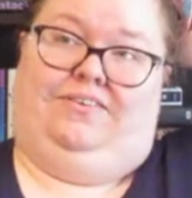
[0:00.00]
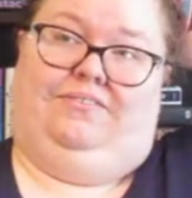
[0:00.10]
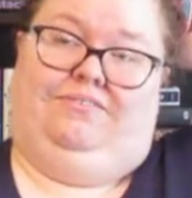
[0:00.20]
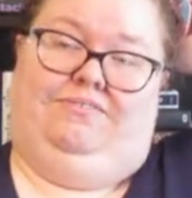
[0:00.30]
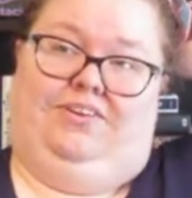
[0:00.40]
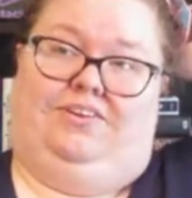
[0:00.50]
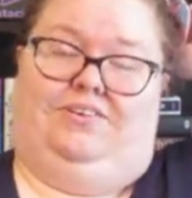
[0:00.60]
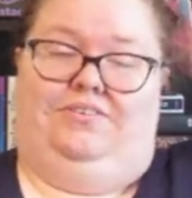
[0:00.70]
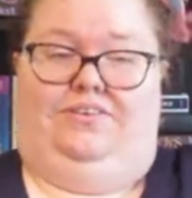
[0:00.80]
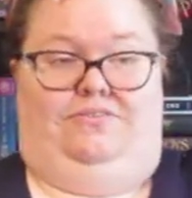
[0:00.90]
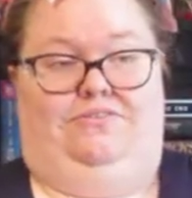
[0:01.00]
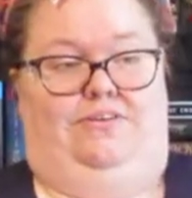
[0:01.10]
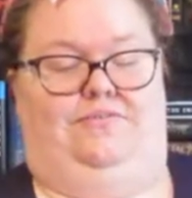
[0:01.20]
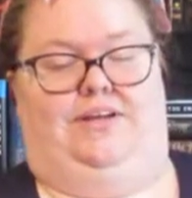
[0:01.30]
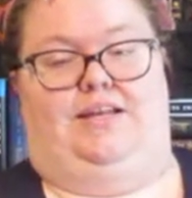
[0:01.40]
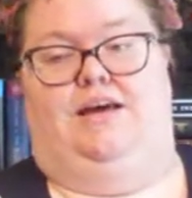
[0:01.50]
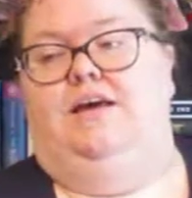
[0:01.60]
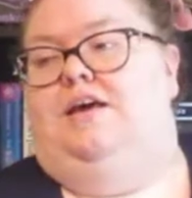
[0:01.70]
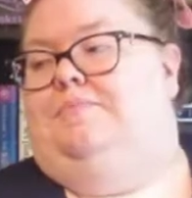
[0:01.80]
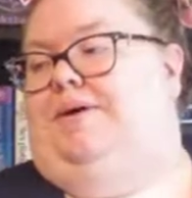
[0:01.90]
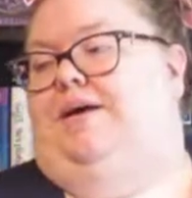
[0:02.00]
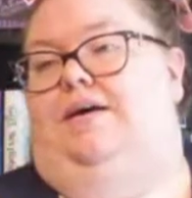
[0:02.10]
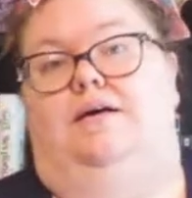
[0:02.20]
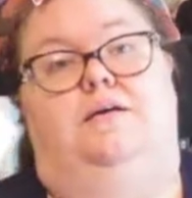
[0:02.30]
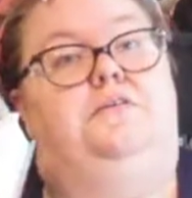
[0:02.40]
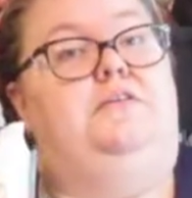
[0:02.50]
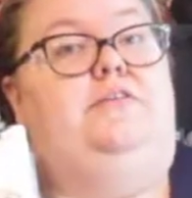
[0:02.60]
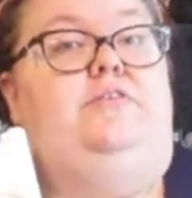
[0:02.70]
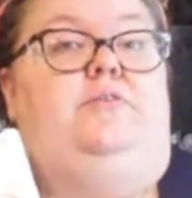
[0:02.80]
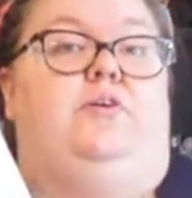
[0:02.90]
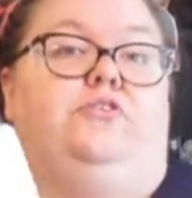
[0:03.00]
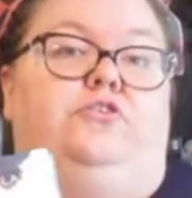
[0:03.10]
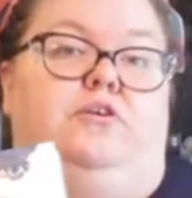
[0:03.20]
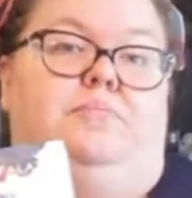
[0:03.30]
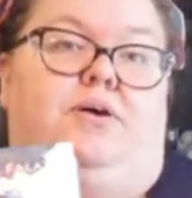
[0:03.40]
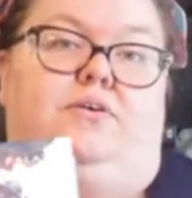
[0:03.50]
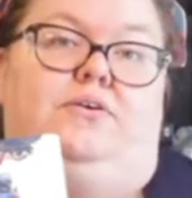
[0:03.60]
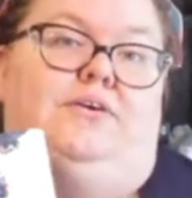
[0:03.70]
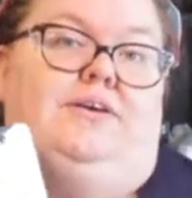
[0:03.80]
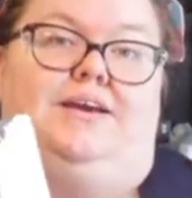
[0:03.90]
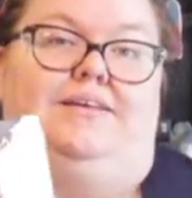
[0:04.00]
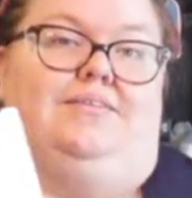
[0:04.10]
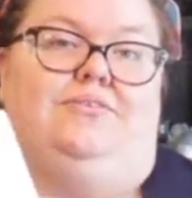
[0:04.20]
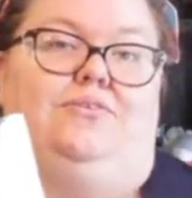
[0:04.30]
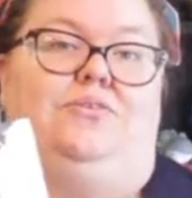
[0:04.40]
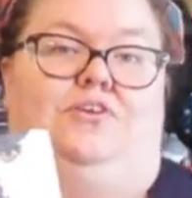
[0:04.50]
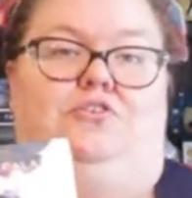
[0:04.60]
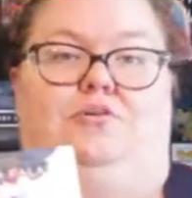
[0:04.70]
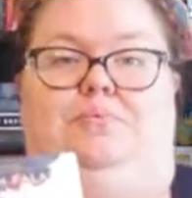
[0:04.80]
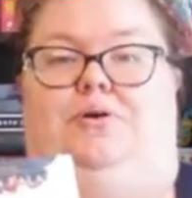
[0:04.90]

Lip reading: and, you know, stuff like that. But this is such a good book. Guys, this is such a good